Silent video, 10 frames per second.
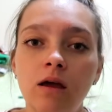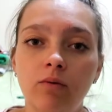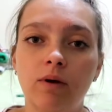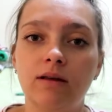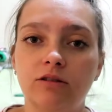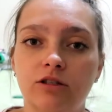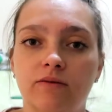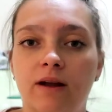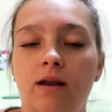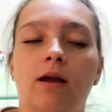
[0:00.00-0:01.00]
with just
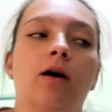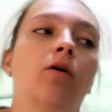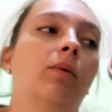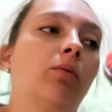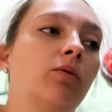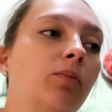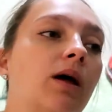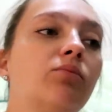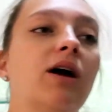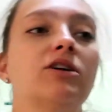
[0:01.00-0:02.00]
finding out about the
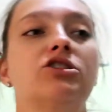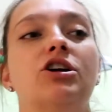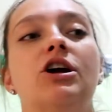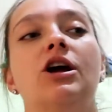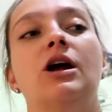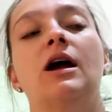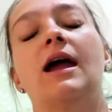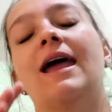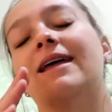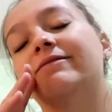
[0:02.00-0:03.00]
blood pressure
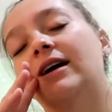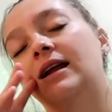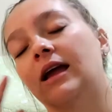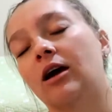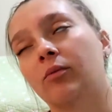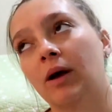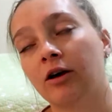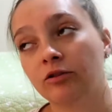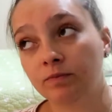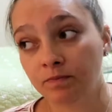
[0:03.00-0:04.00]
and finding out
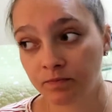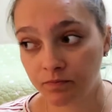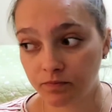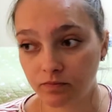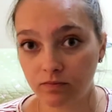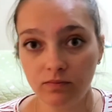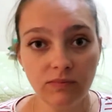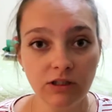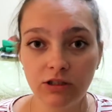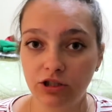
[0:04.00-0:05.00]
about
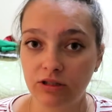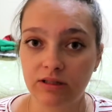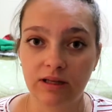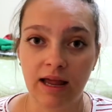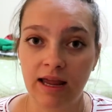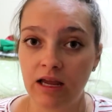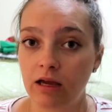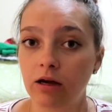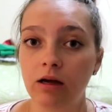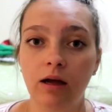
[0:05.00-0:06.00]
just like,
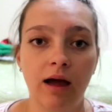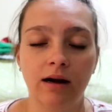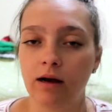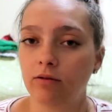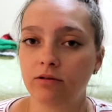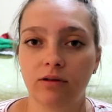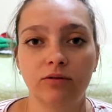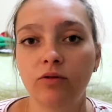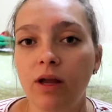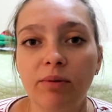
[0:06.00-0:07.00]
I don't
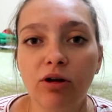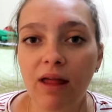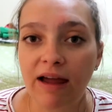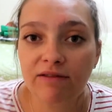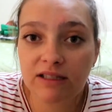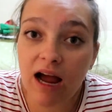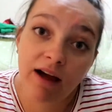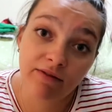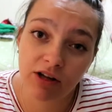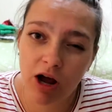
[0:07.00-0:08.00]
know, typical life
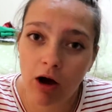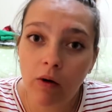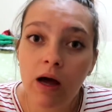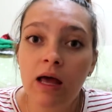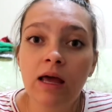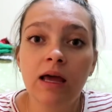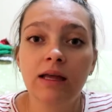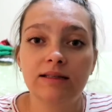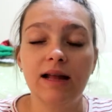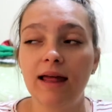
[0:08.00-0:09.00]
stuff, you know.
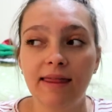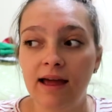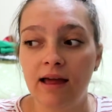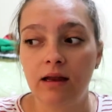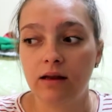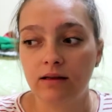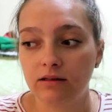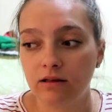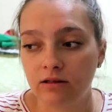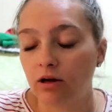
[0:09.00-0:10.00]
It's not that
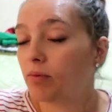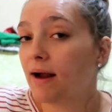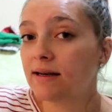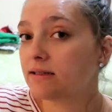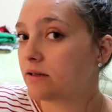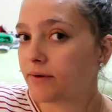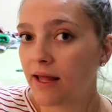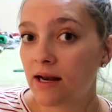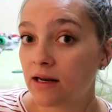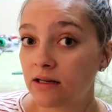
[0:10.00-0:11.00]
it's all pregnancy
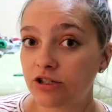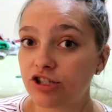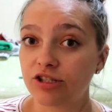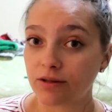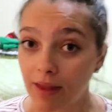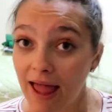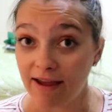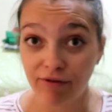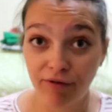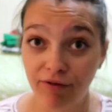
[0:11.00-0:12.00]
related, it's just
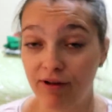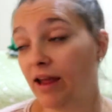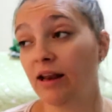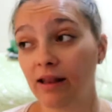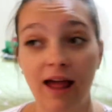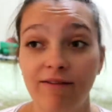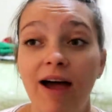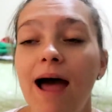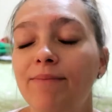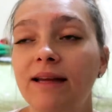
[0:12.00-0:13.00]
life, and life
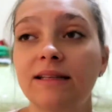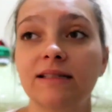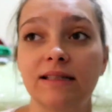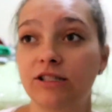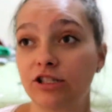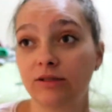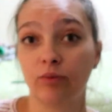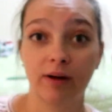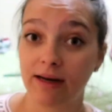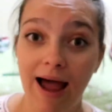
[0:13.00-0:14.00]
happens. It's just
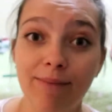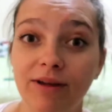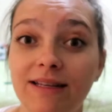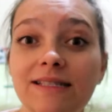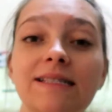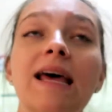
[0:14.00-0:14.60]
what happens.